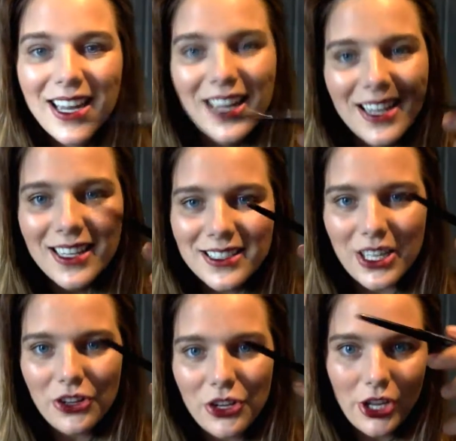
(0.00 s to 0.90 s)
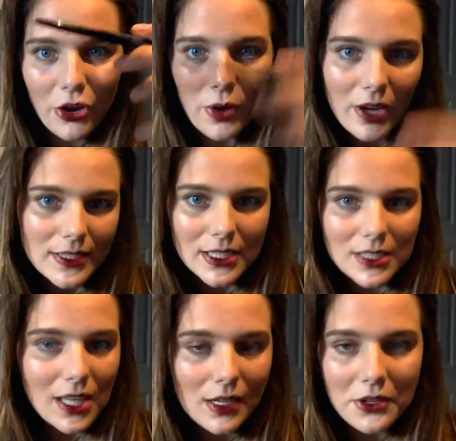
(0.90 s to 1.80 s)
because then you could go off to the
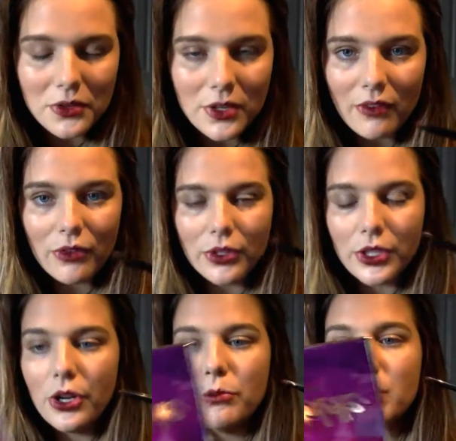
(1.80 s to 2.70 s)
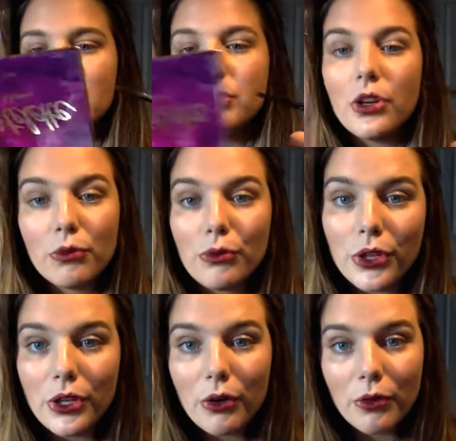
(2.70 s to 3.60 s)
side and you'd never really know because you don't
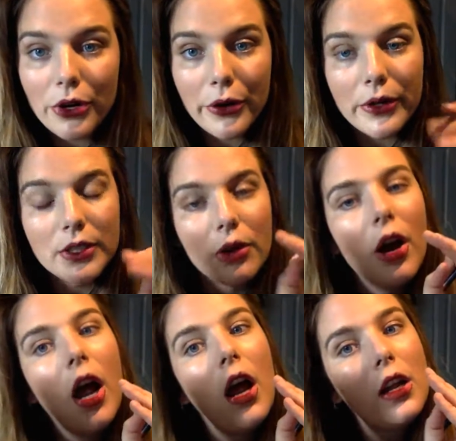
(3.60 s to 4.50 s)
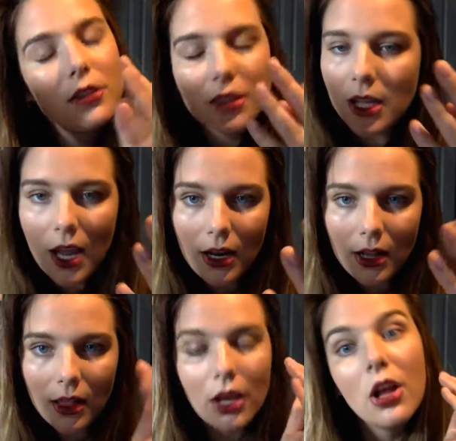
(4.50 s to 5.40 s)
really know where you're going. So just like
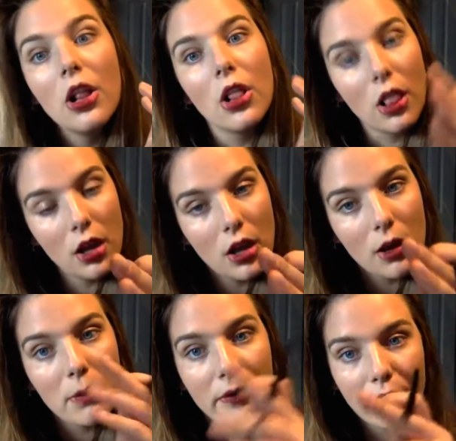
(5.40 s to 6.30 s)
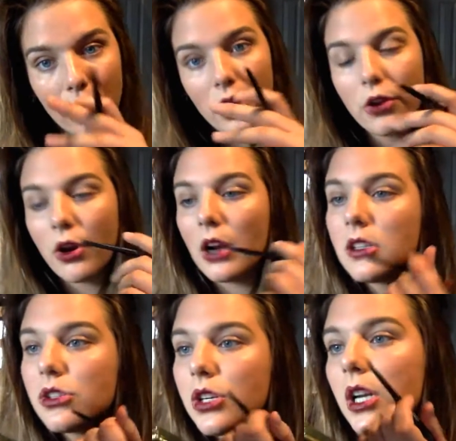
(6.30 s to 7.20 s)
anything, look before you cross
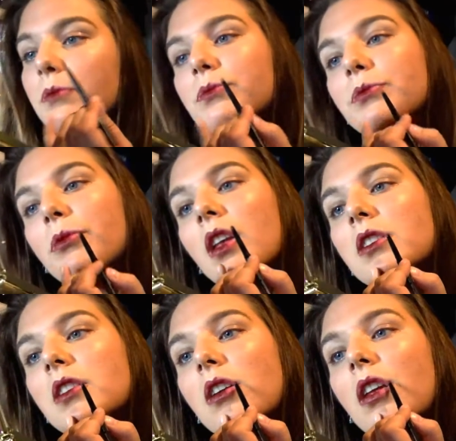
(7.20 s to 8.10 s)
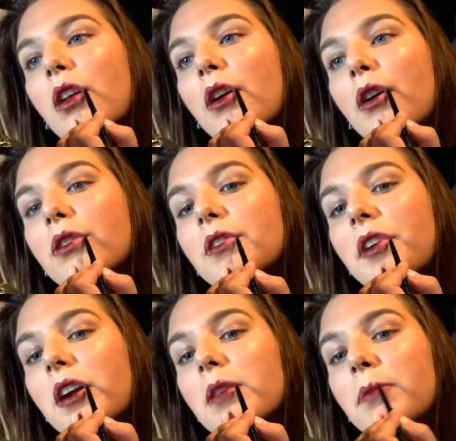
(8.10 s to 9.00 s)
the street. So then I'll
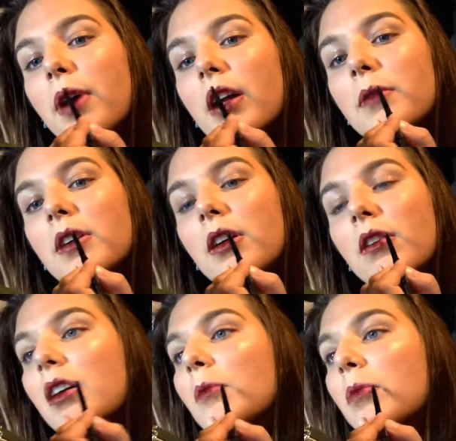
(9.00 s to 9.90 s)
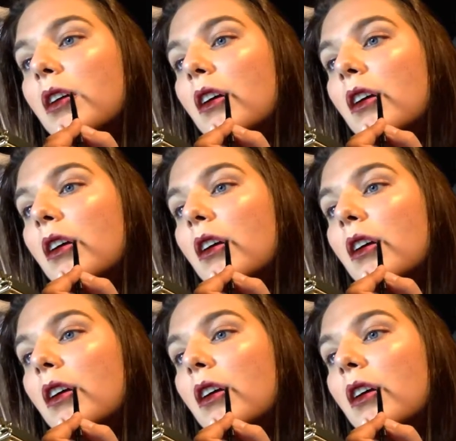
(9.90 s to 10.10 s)
start at the bottom and go up.